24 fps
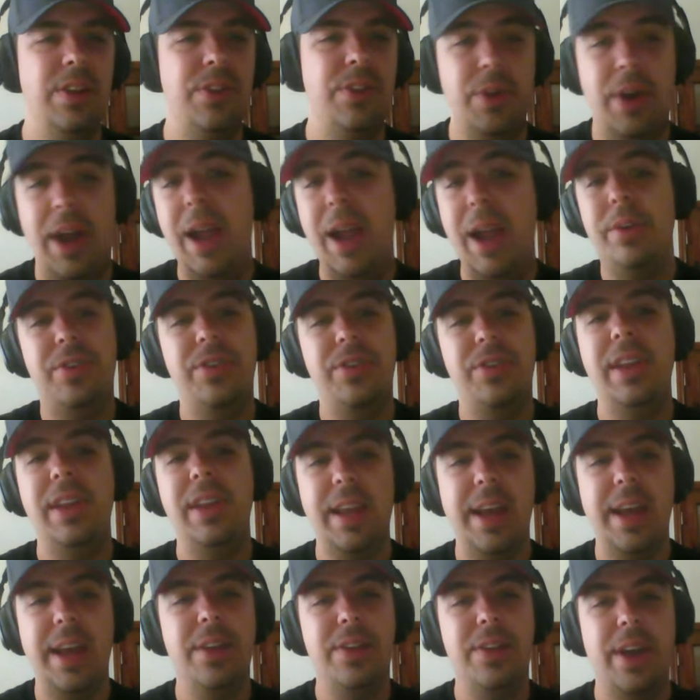So I would say
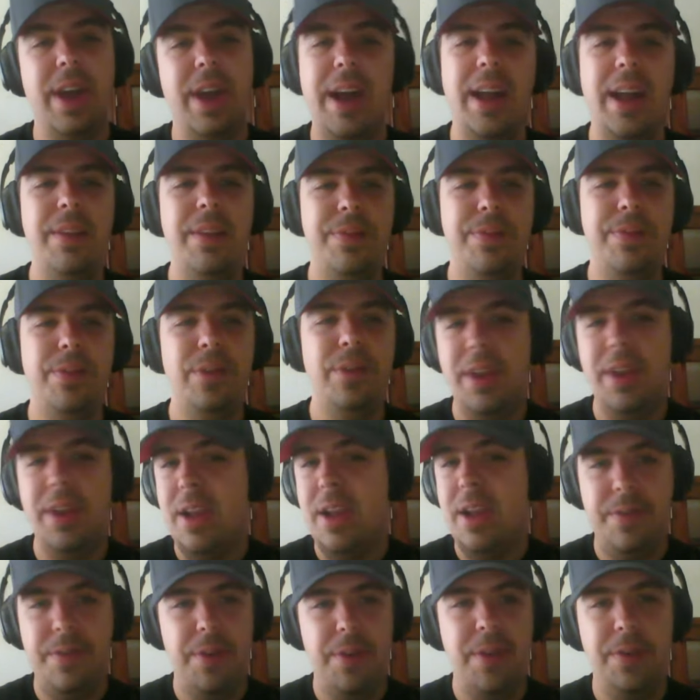yes.
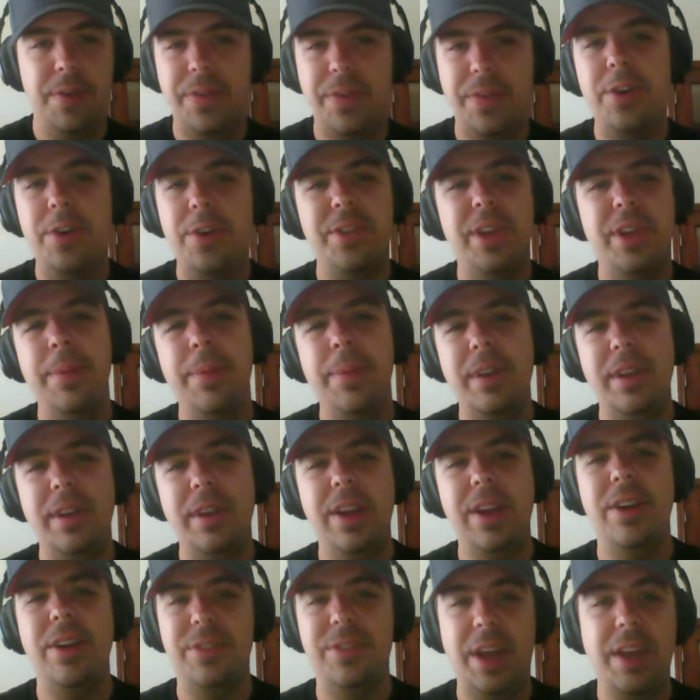For the first time in
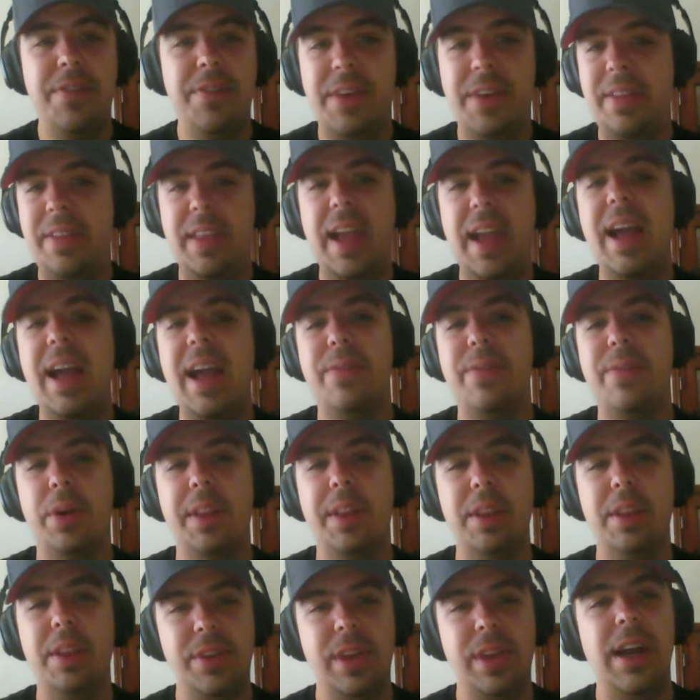years, I finally have one
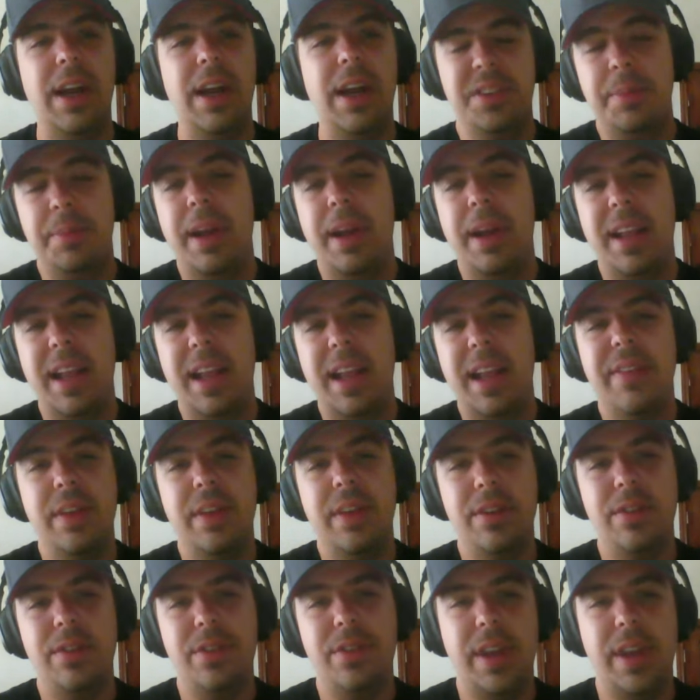of those guys in Mike
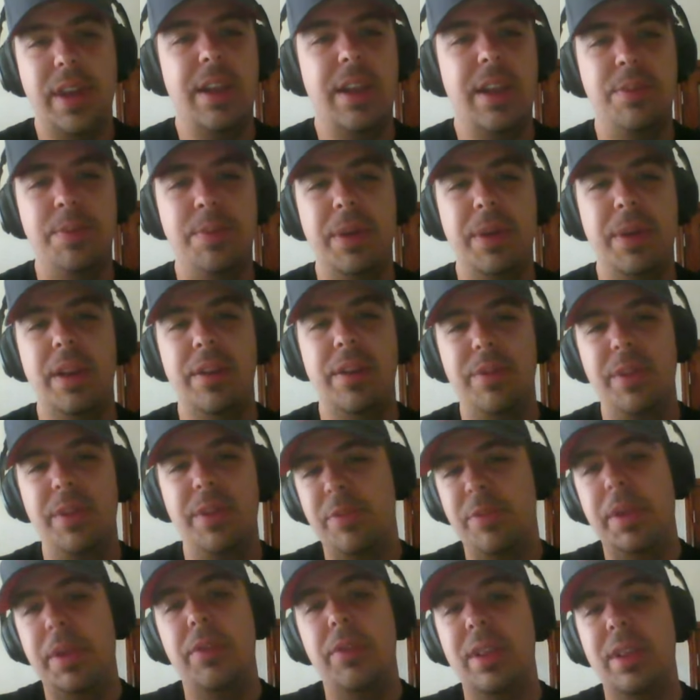Evans, and it's been
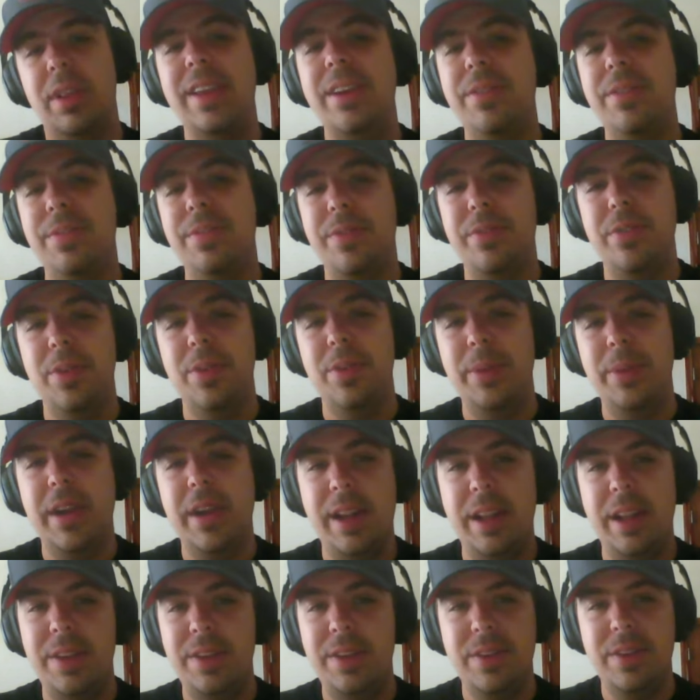a relief, to be
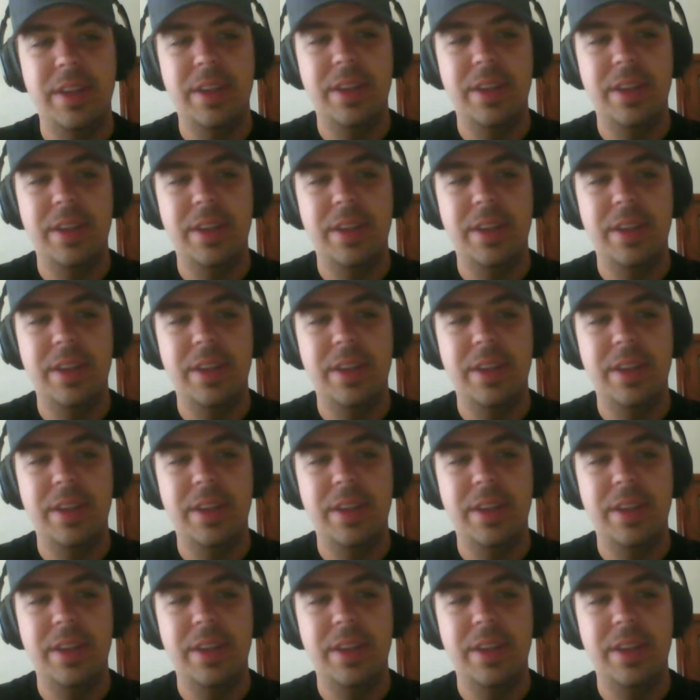honest.